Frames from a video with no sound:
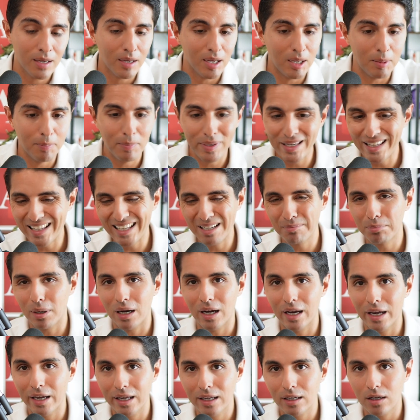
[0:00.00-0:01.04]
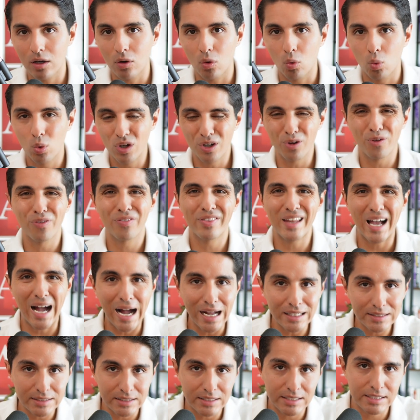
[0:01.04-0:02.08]
Media buying will
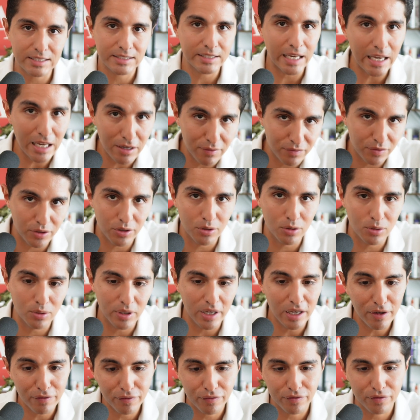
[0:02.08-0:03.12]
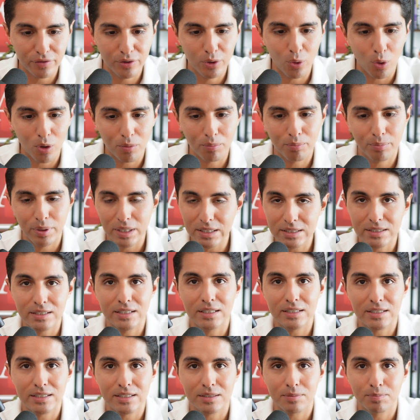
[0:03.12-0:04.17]
not save you if your
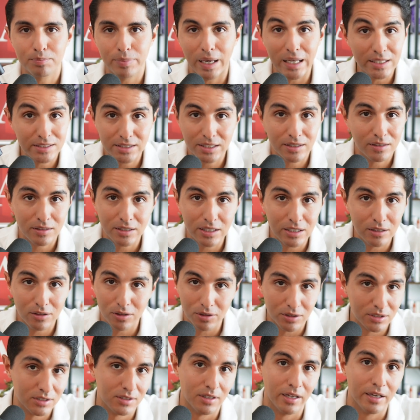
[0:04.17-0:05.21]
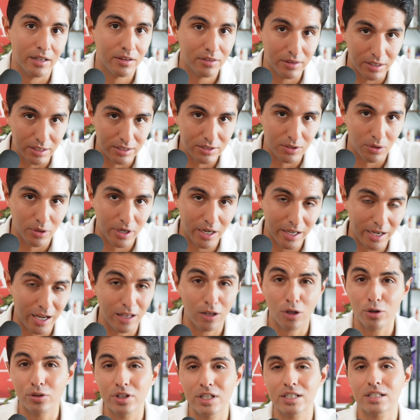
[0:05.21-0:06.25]
business basically looks like this, okay? And I
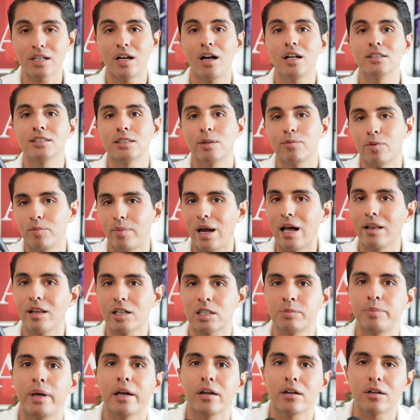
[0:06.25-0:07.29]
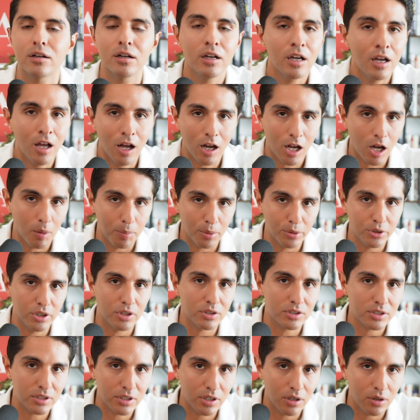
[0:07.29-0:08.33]
learned this concept from Alex Becker a couple
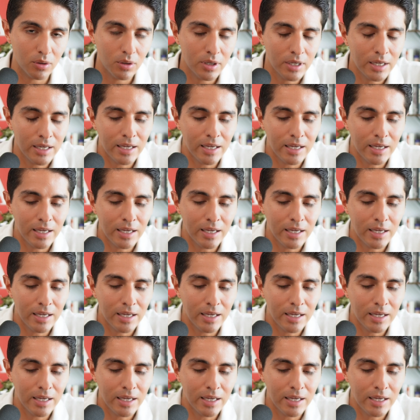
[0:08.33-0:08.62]
years ago.